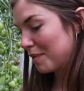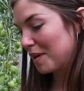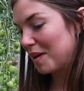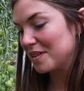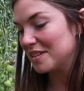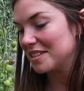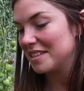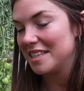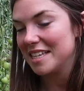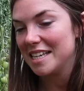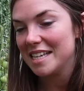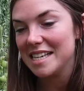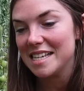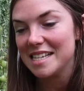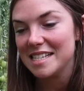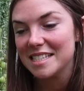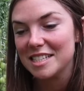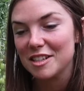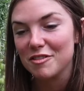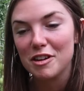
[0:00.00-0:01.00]
planted
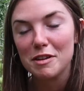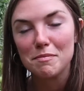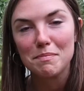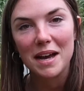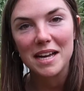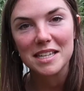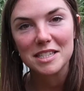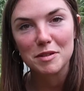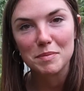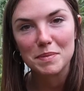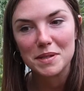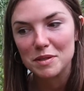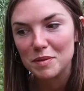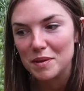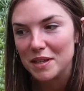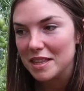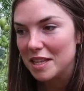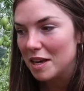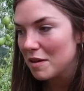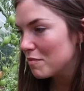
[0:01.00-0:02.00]
these Greek basil
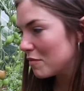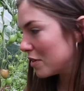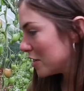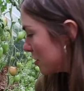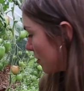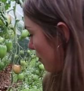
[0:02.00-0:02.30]
between them, which